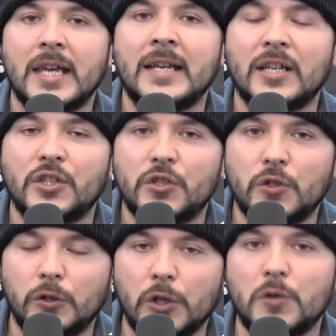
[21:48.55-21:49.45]
in
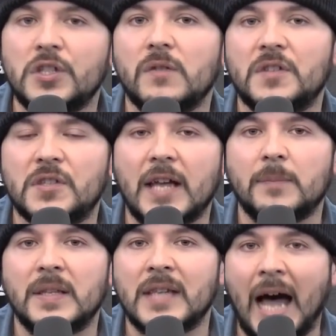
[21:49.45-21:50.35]
exclusive
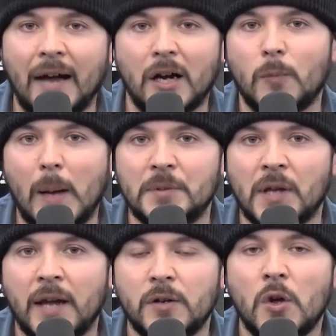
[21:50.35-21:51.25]
segments on our
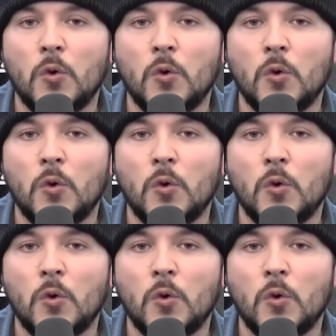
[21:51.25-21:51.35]
website